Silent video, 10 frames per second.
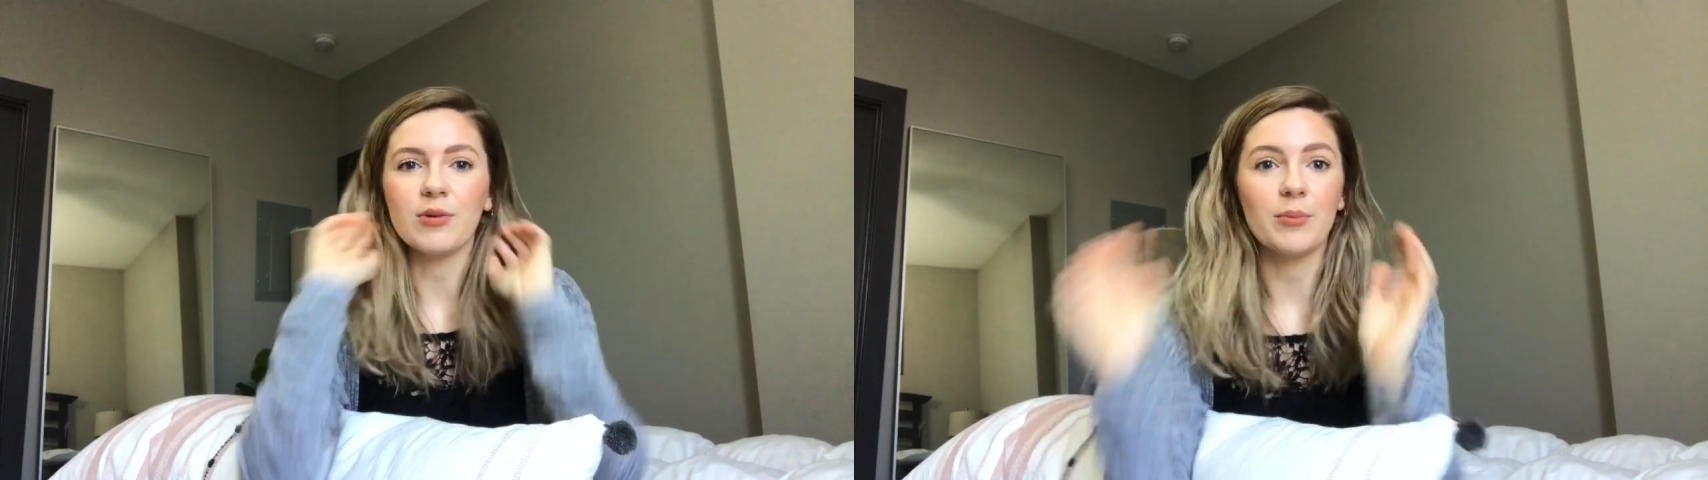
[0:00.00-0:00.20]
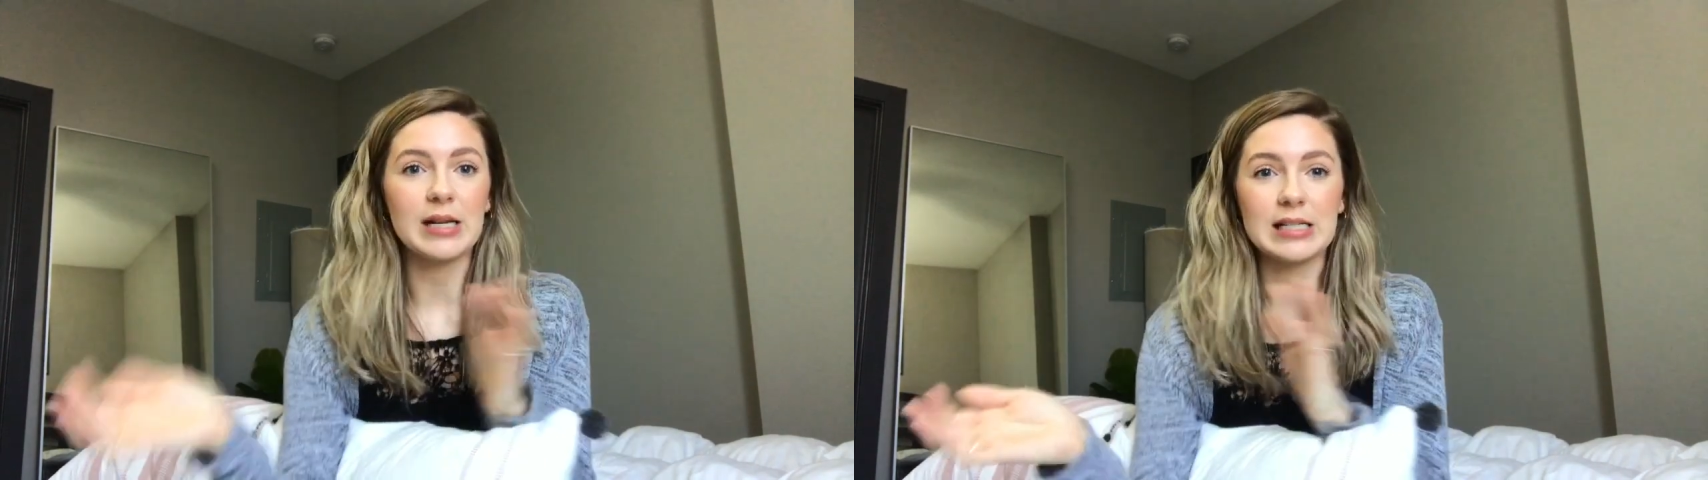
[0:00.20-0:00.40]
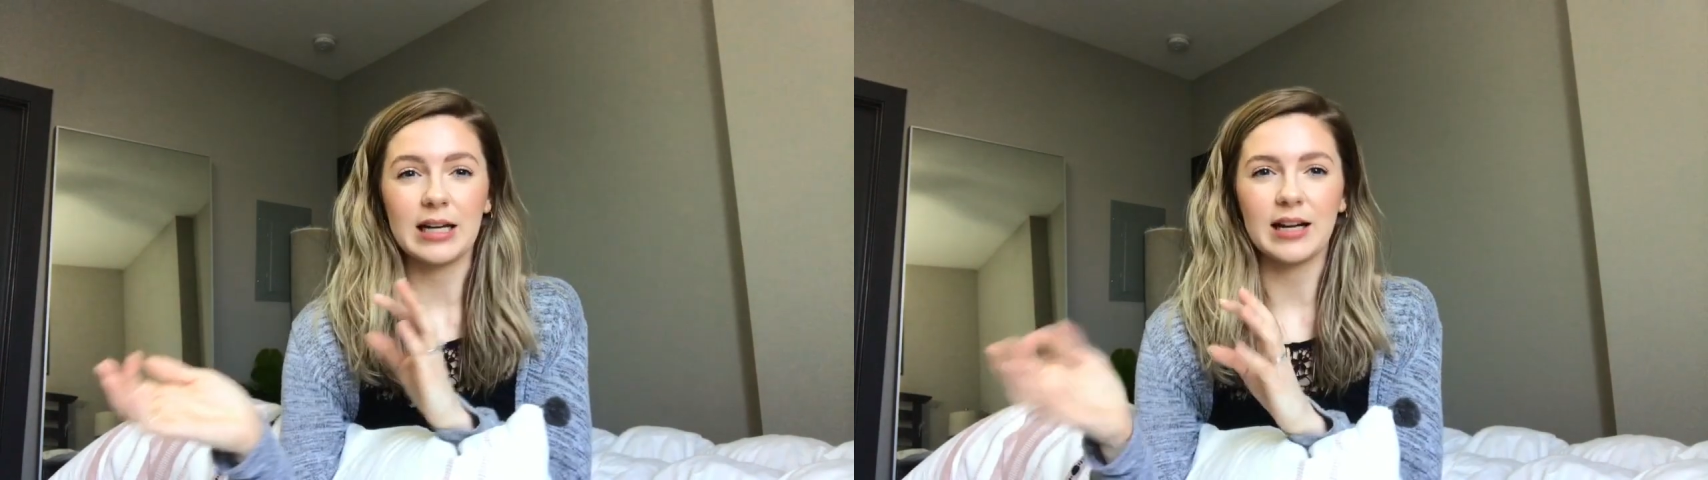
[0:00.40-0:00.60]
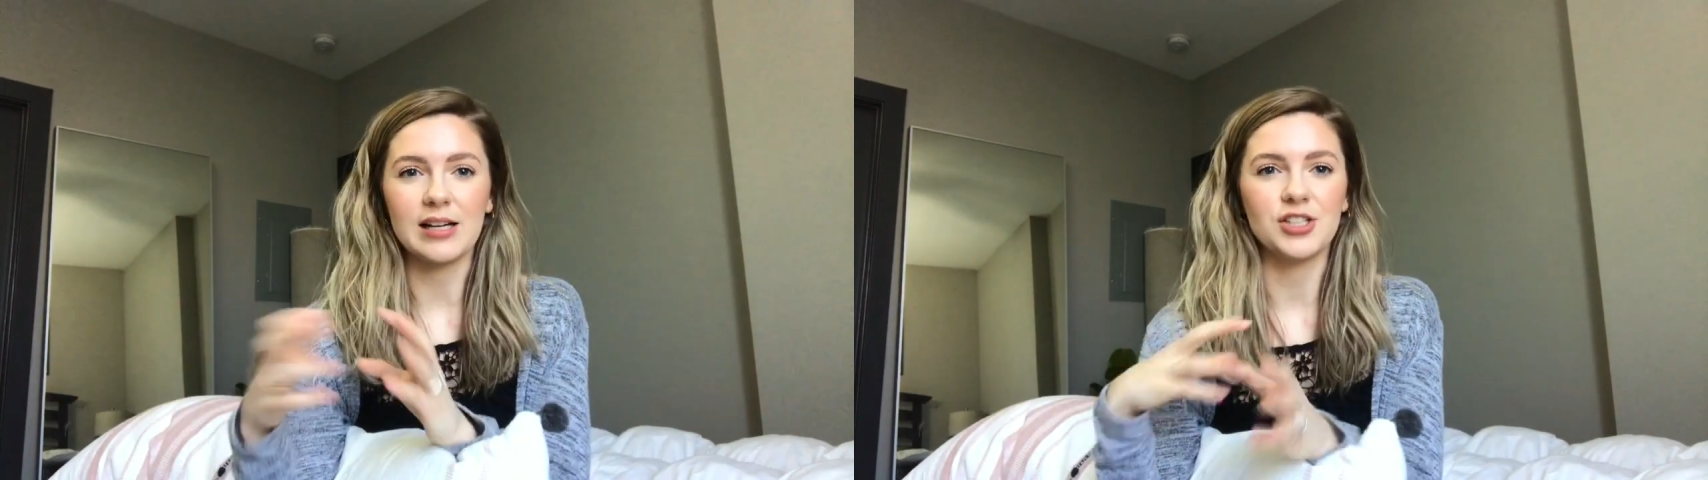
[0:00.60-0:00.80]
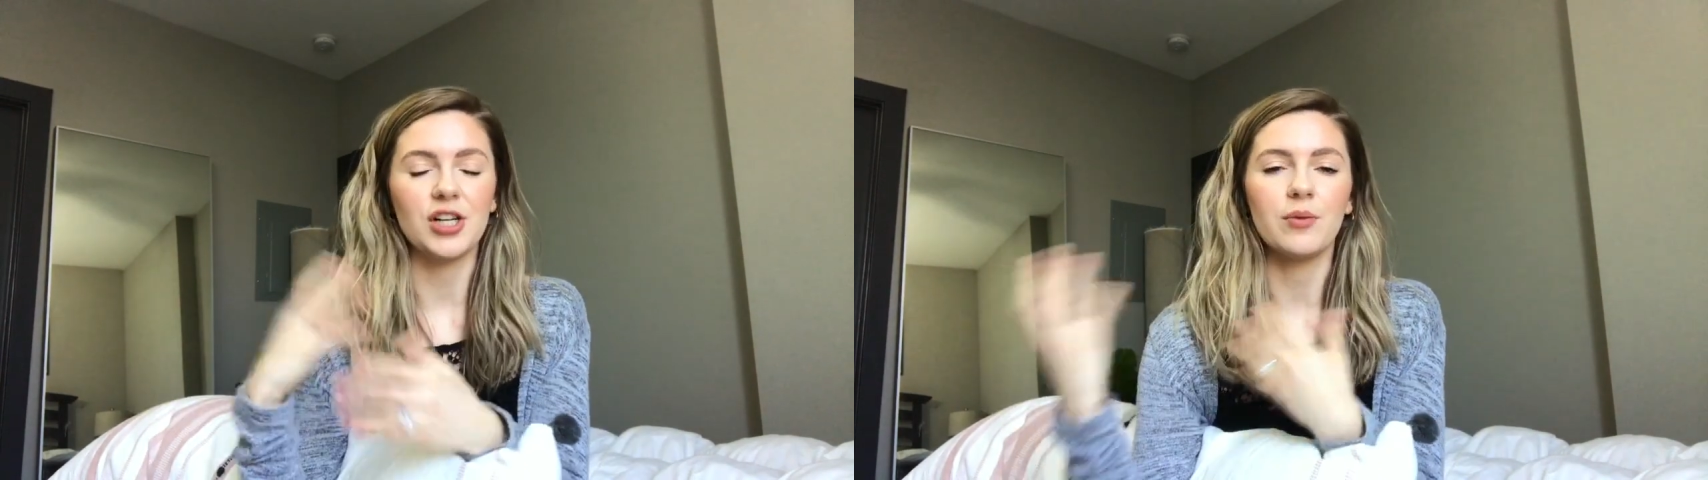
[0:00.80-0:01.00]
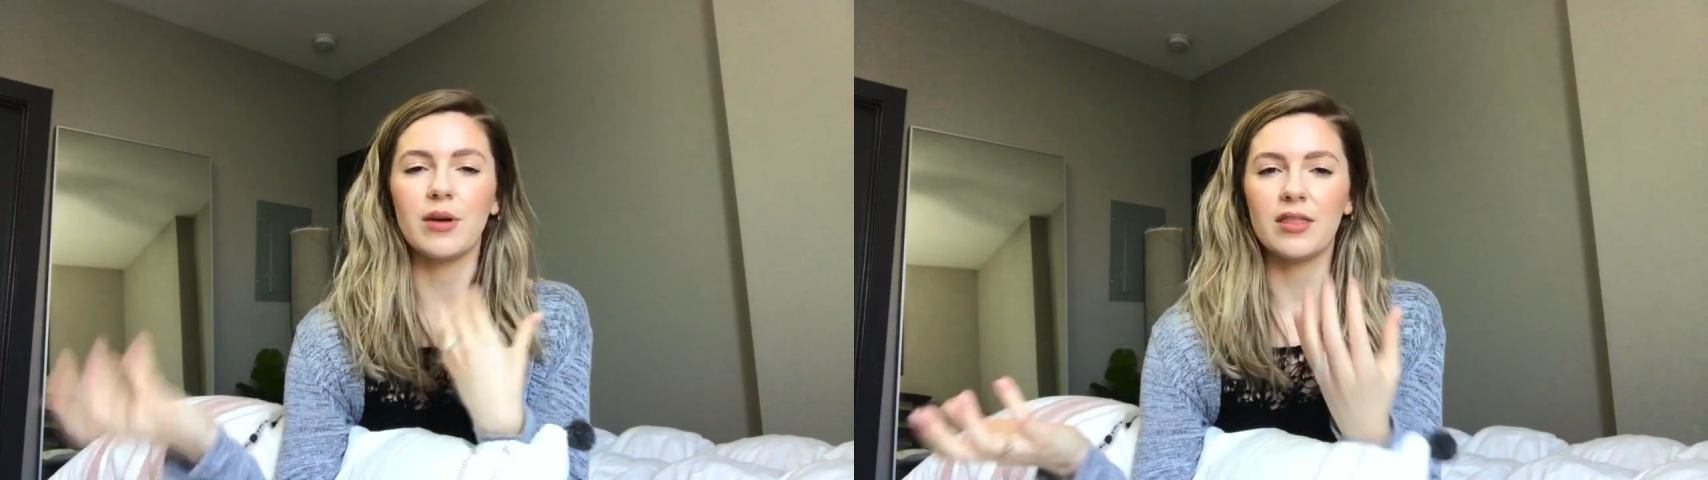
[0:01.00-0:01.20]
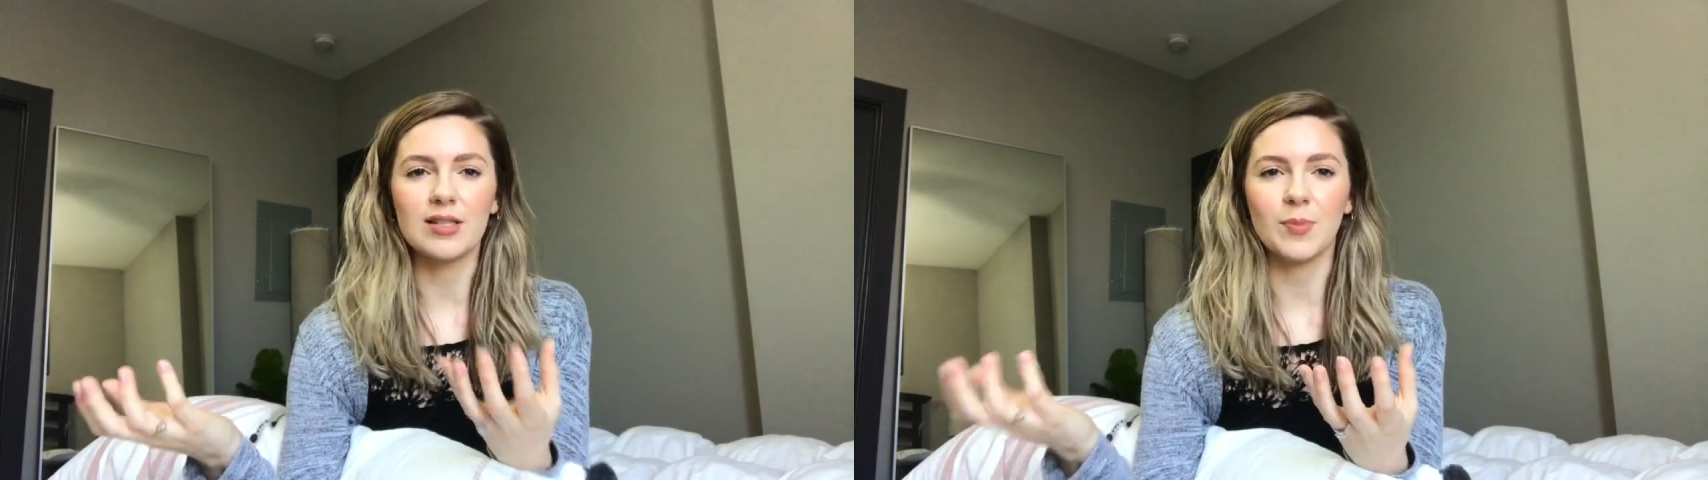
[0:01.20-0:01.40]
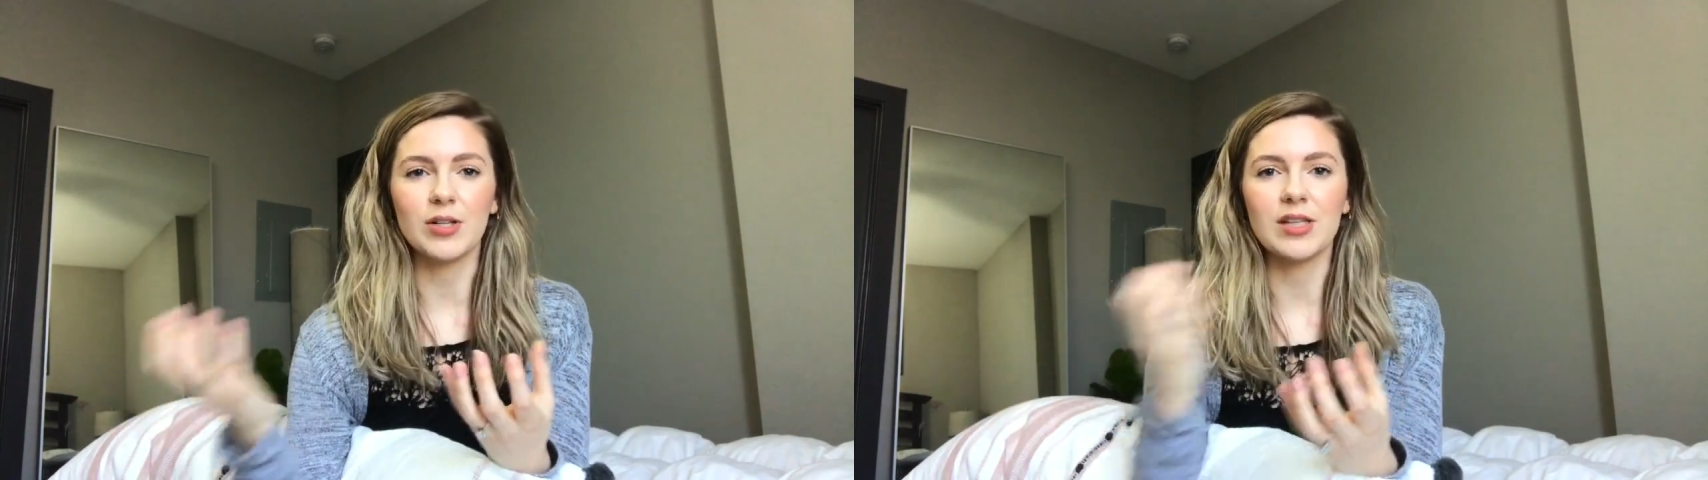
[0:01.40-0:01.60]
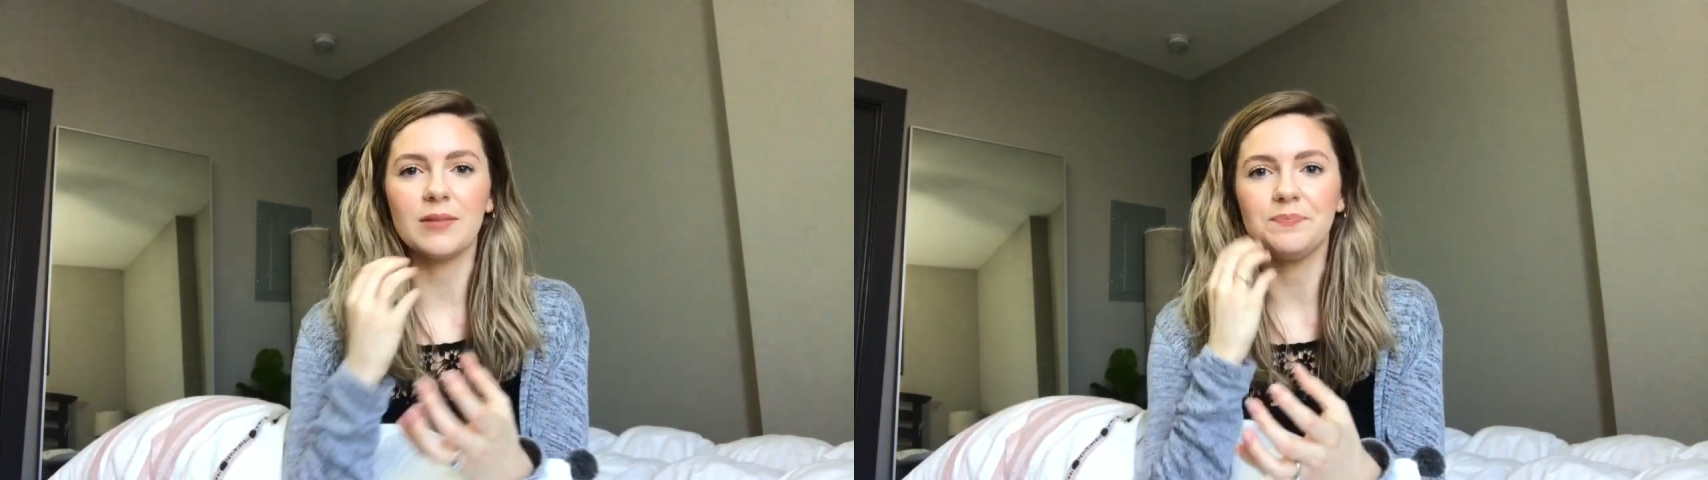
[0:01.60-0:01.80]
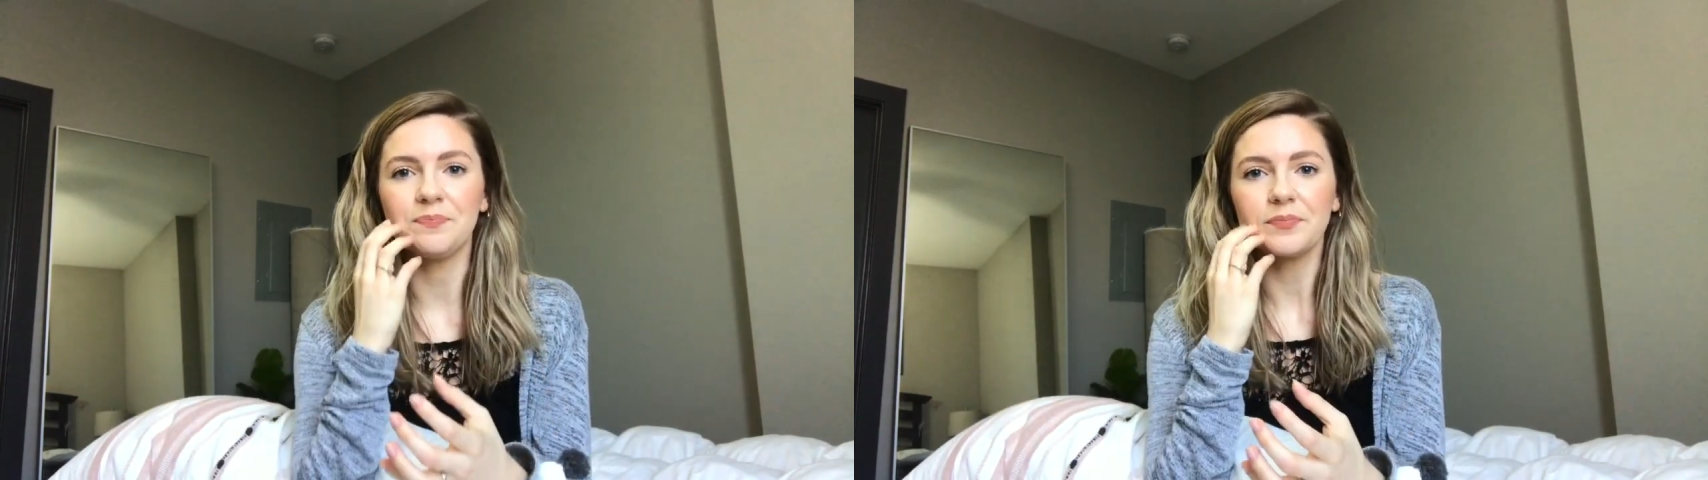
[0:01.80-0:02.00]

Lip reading: romantic connection with this person.